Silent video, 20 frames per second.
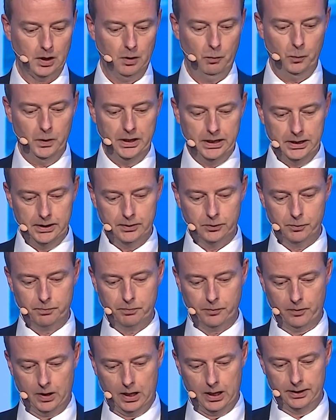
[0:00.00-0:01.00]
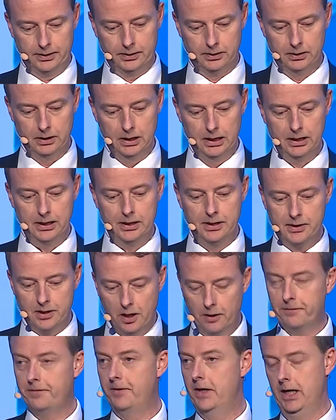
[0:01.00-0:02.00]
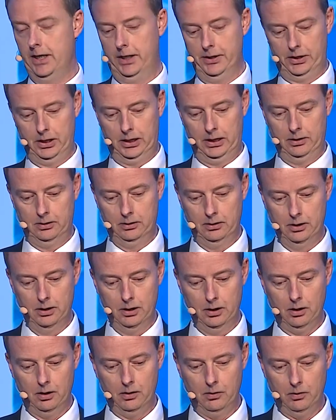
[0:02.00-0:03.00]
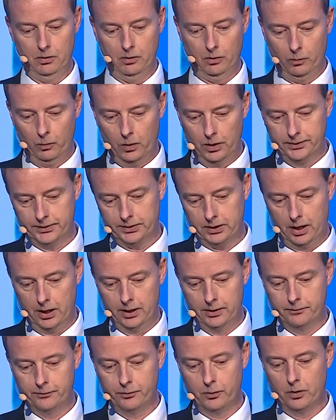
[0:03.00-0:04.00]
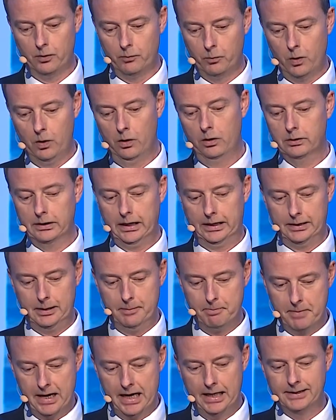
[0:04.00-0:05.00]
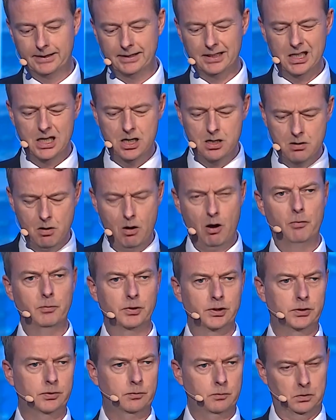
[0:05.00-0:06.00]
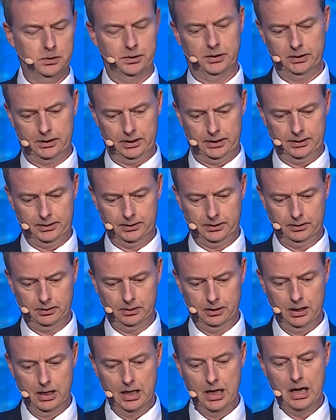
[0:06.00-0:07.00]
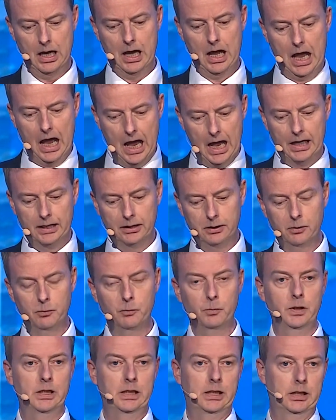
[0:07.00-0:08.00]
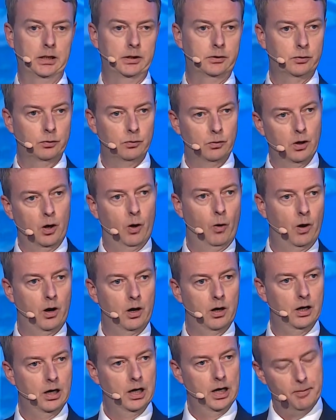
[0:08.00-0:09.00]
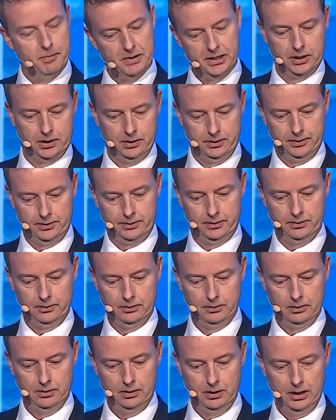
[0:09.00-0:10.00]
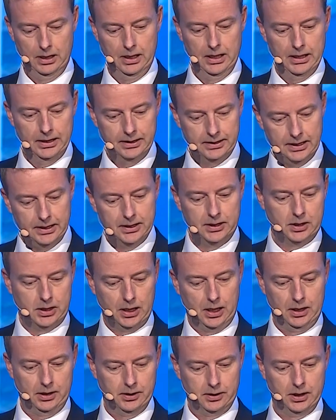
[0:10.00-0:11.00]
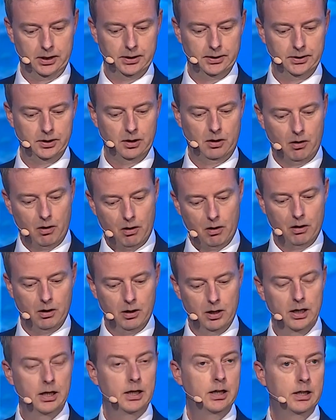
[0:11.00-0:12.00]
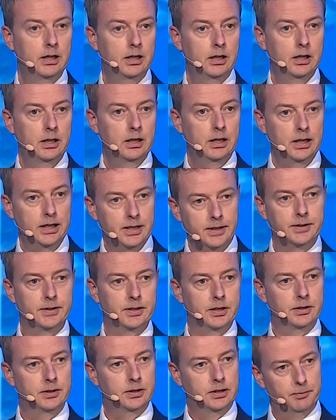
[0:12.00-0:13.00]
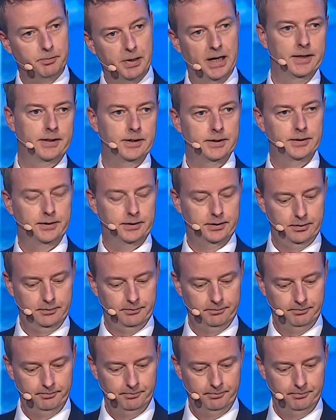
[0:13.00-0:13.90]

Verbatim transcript: We need to provide enough energy on one side for a world that demands enormous quantities, and we need to lower emissions. These challenges are interdependent.